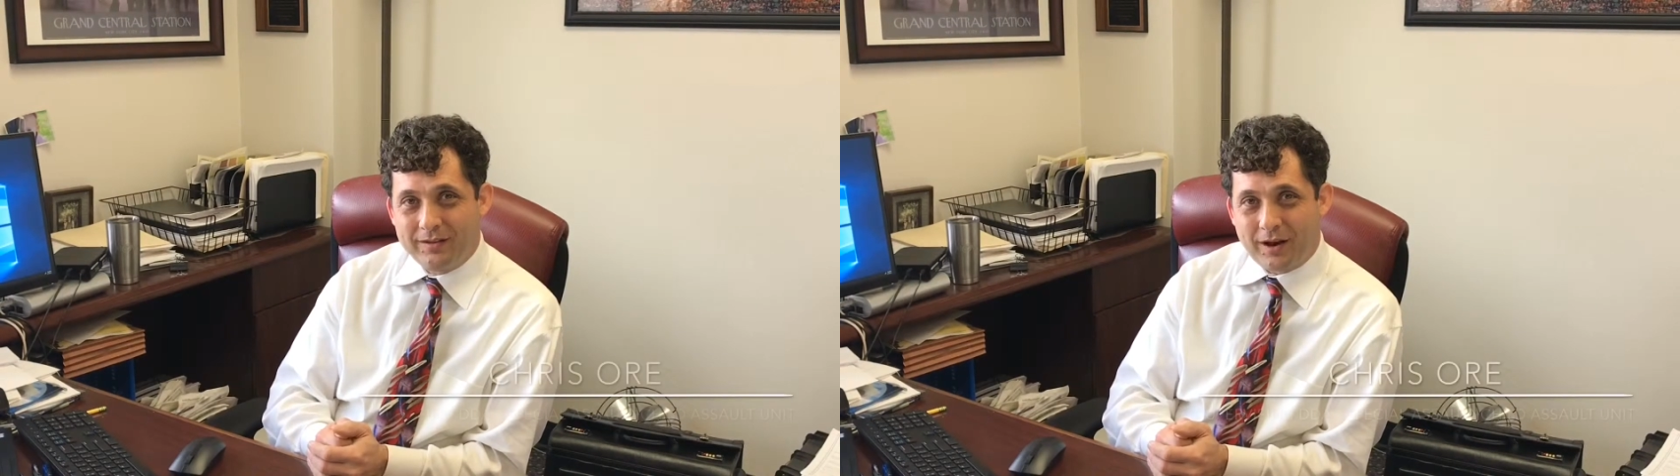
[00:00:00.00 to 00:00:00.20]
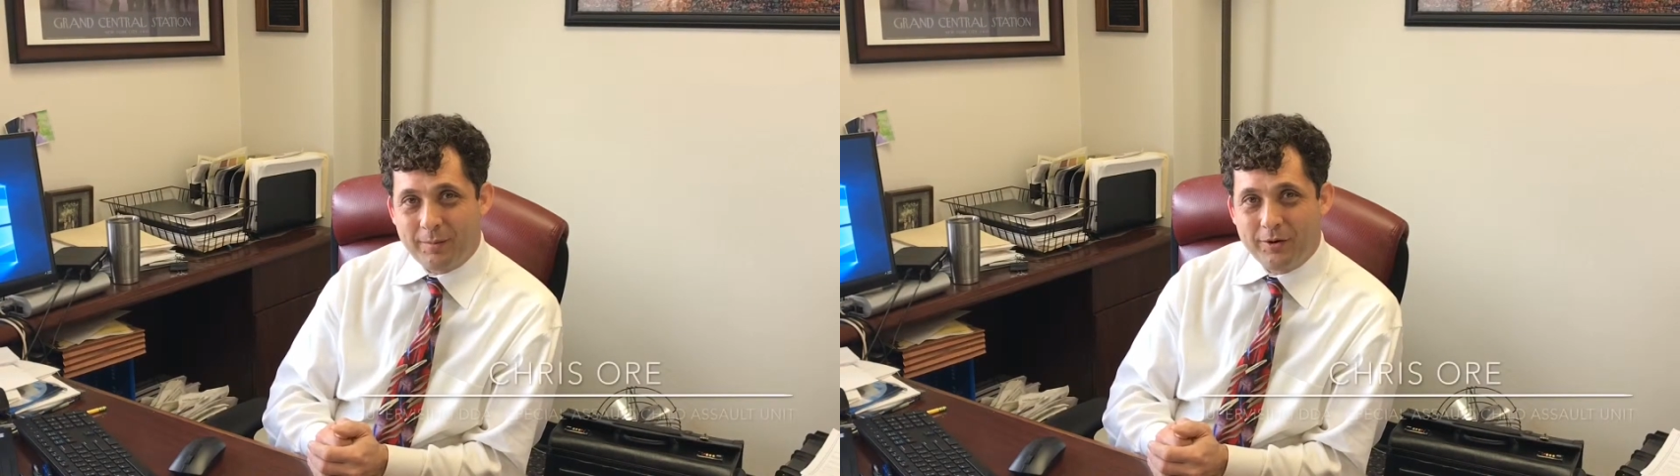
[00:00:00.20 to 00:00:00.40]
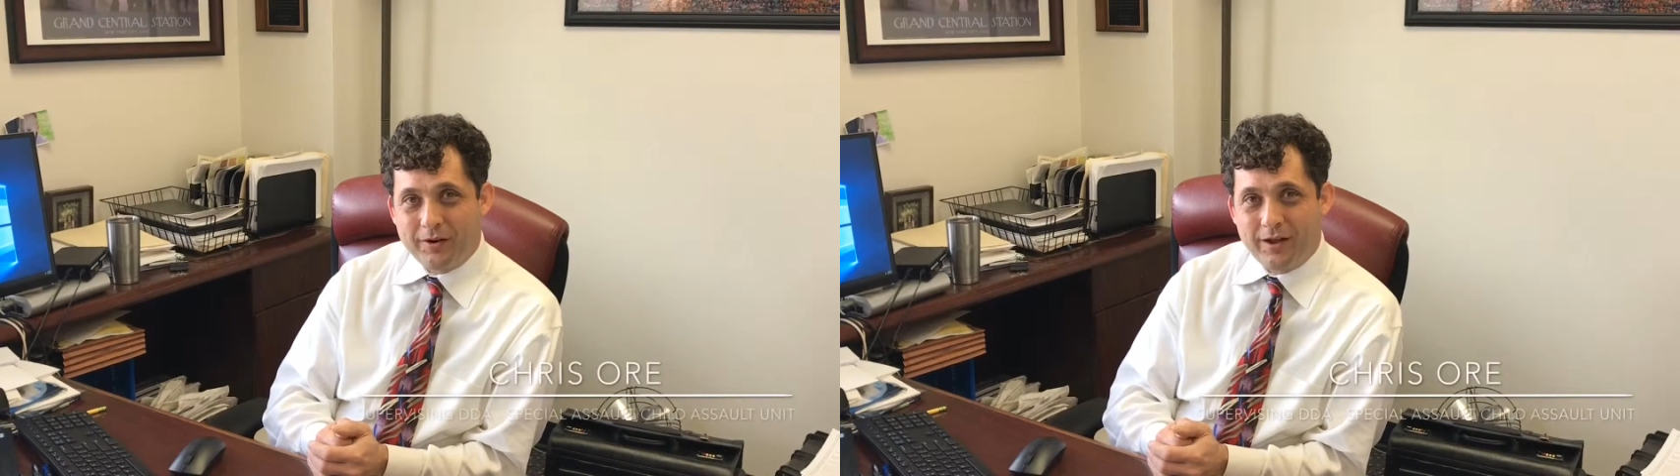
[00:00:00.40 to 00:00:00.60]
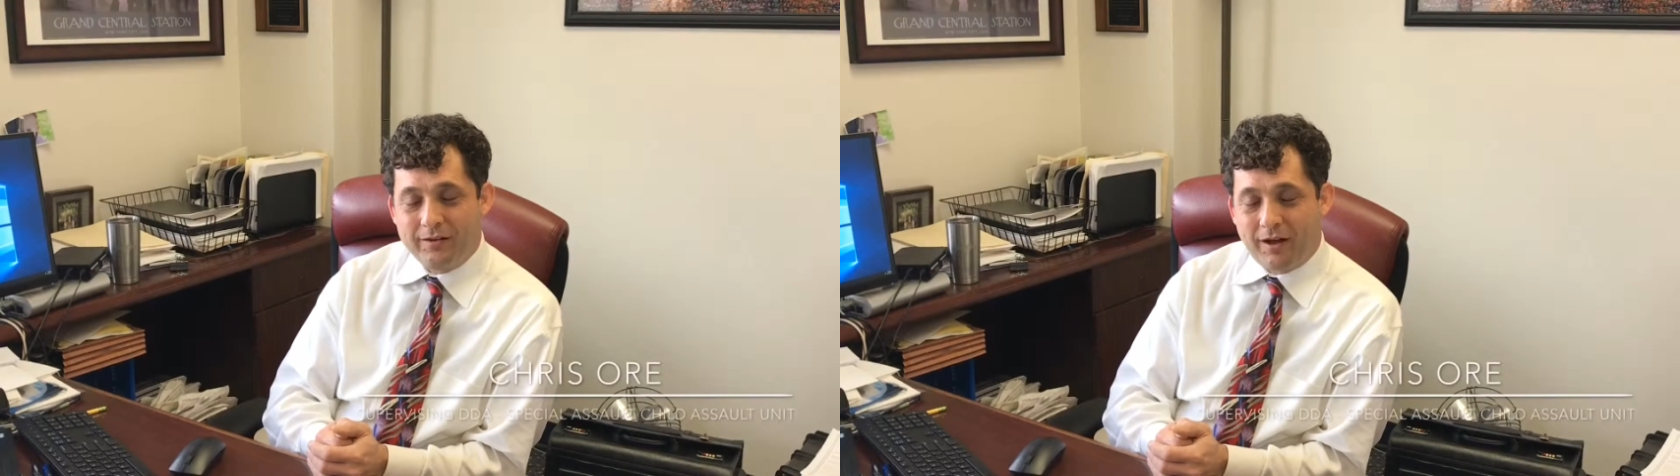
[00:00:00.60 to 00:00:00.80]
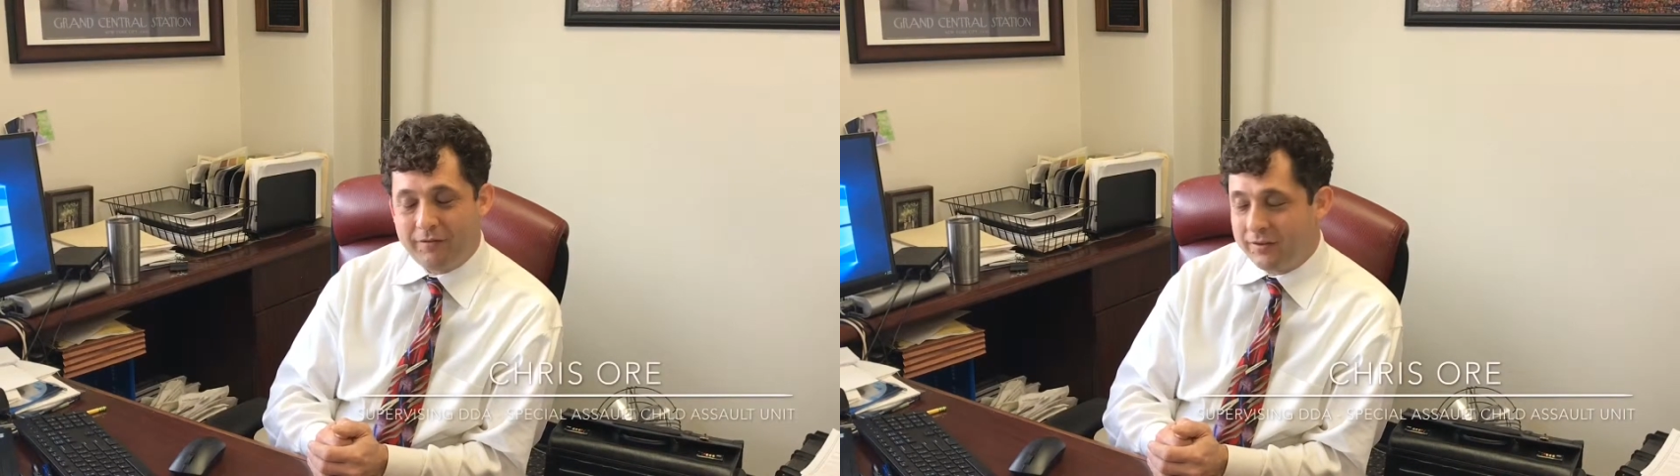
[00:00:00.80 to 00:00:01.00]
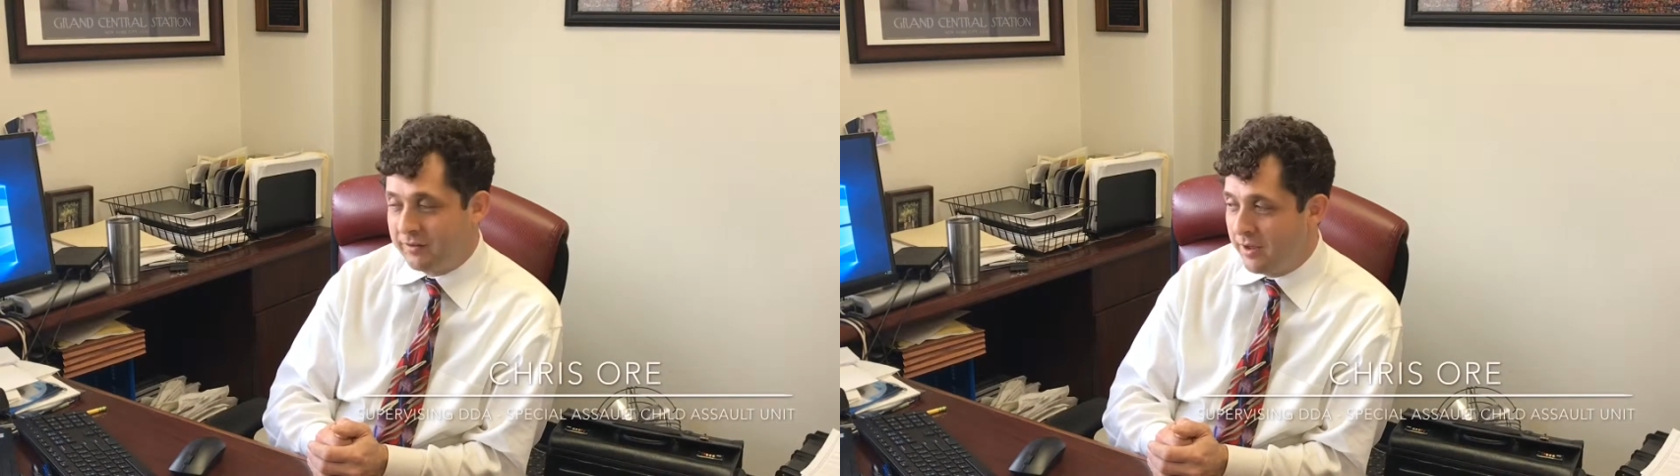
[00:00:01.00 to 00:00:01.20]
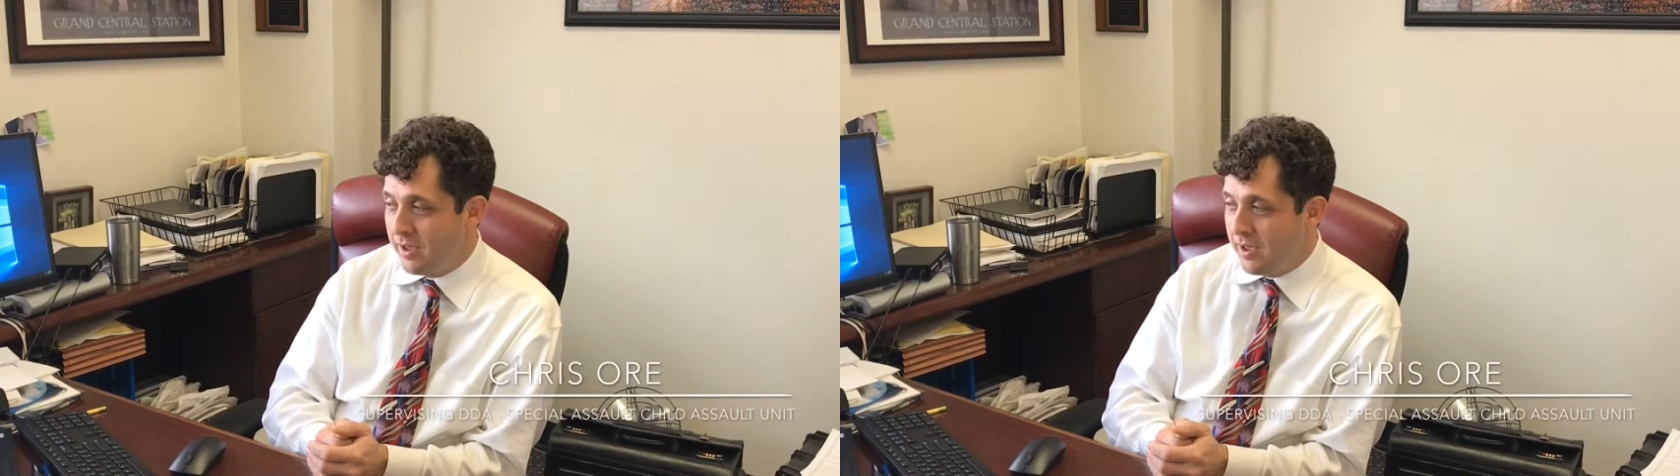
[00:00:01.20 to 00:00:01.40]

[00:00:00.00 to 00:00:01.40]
Sacramento DA's office,